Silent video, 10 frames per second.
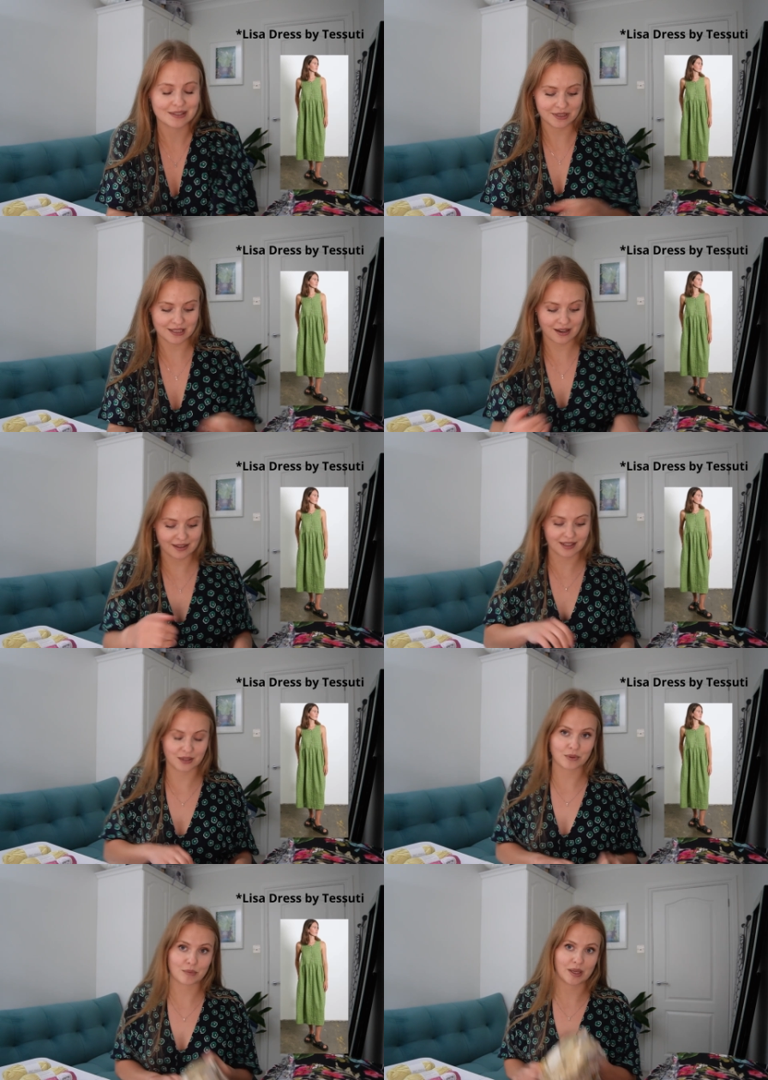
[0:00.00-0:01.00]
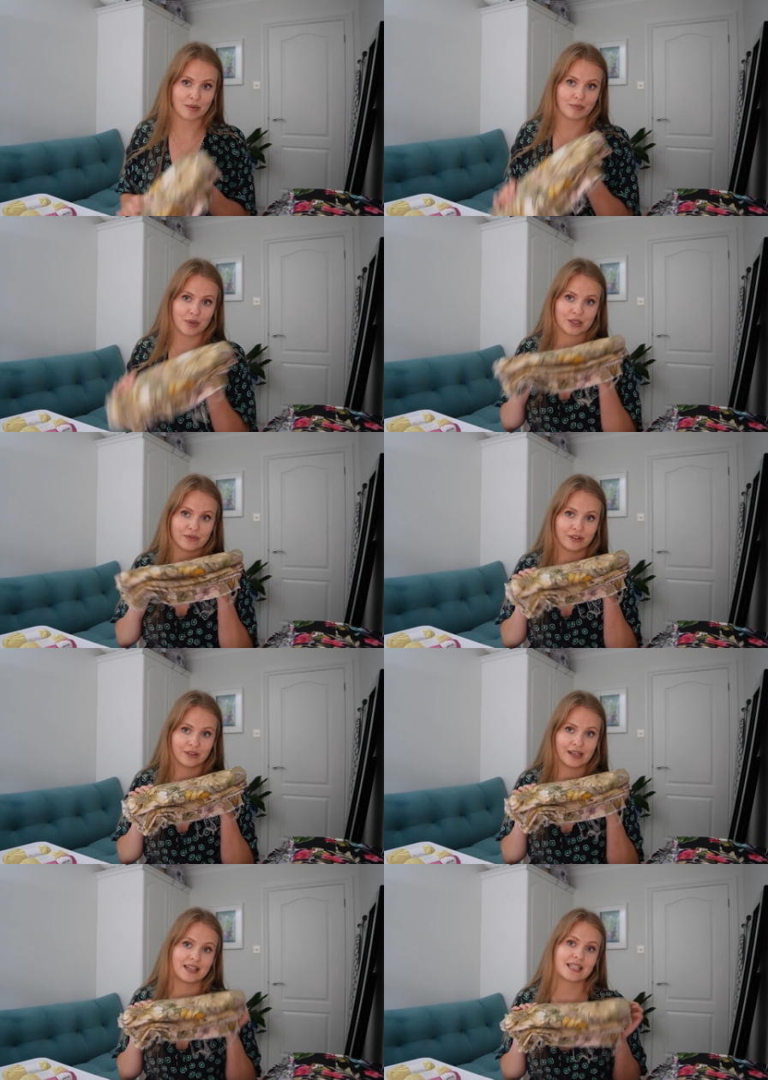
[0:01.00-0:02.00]
which I think will be beautiful
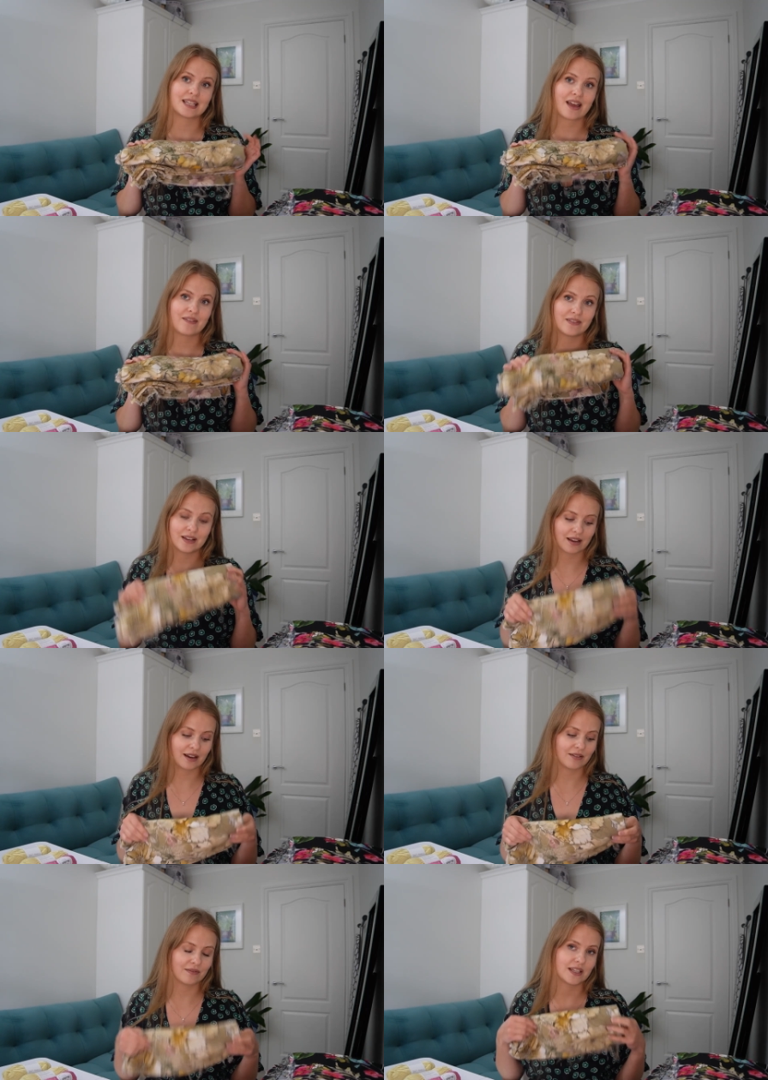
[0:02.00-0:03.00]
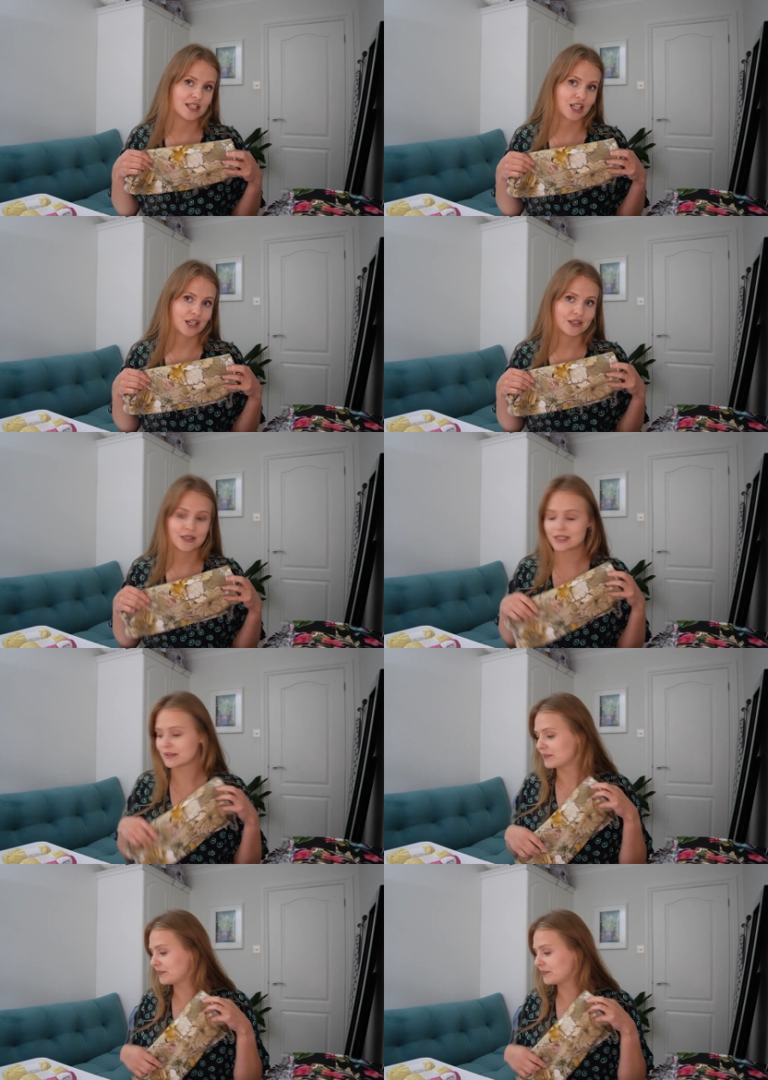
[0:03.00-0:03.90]
in this light viscose.